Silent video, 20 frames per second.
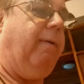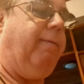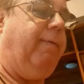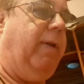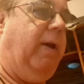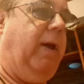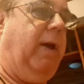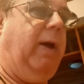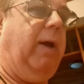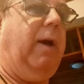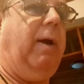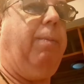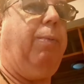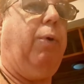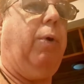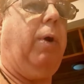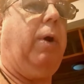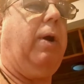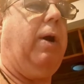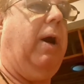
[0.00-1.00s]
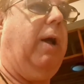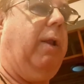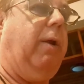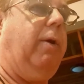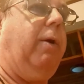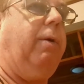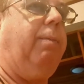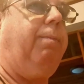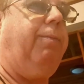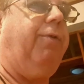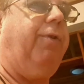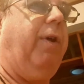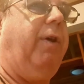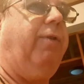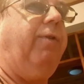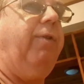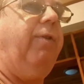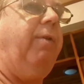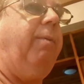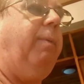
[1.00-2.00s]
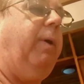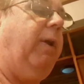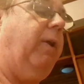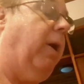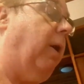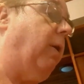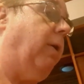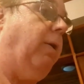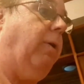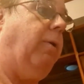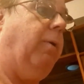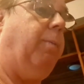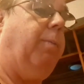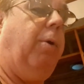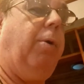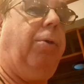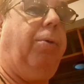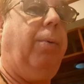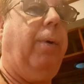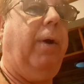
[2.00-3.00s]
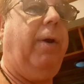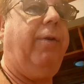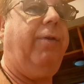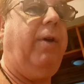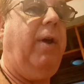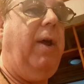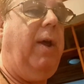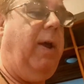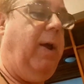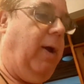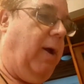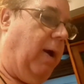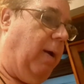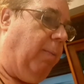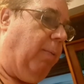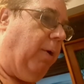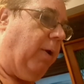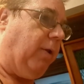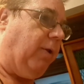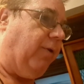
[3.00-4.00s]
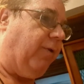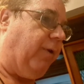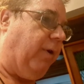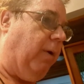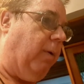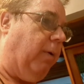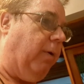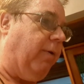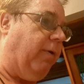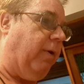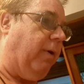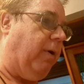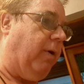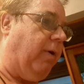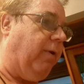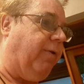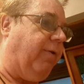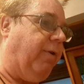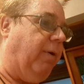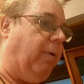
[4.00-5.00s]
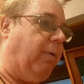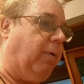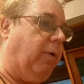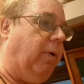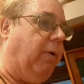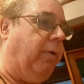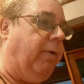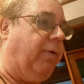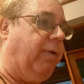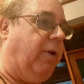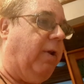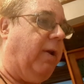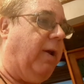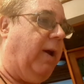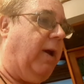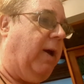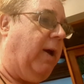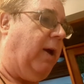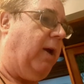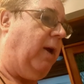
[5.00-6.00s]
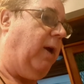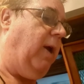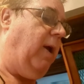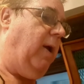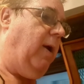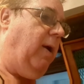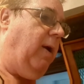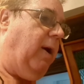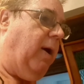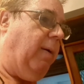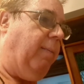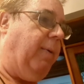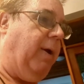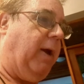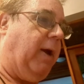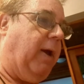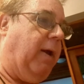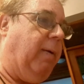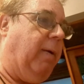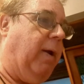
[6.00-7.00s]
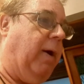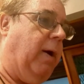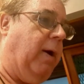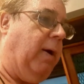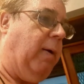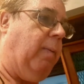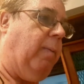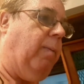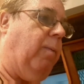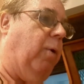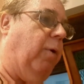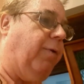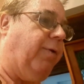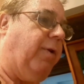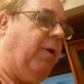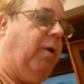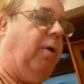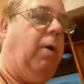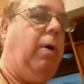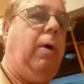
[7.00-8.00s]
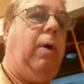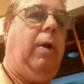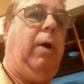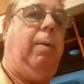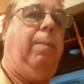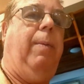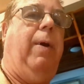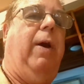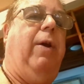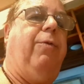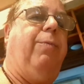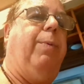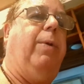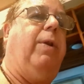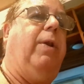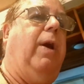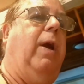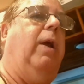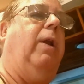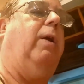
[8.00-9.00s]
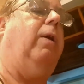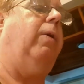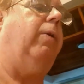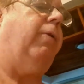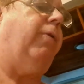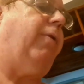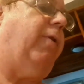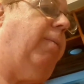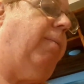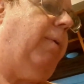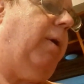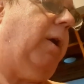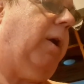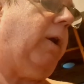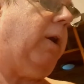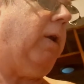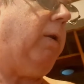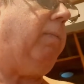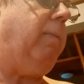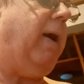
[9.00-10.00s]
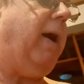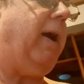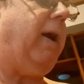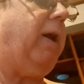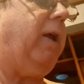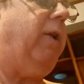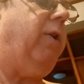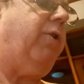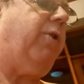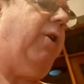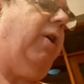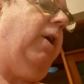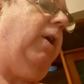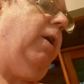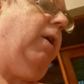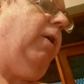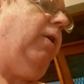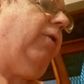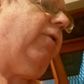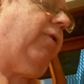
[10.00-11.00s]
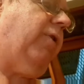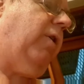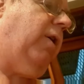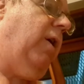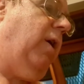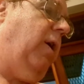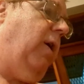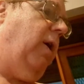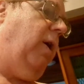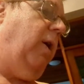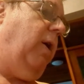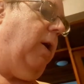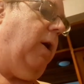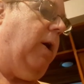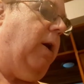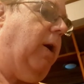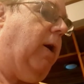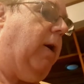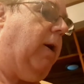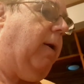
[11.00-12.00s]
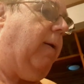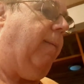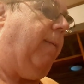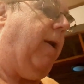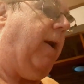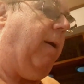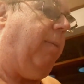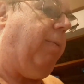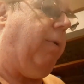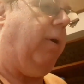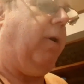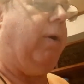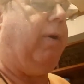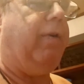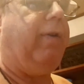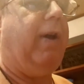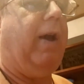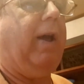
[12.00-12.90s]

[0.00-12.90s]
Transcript: of the pork collar slices of meat. I'm going to do both ways. I bought the skewers. I'm going to soak those today. I'm making roasted garlic mashed potatoes. I'm making mac and cheese, hamburgers,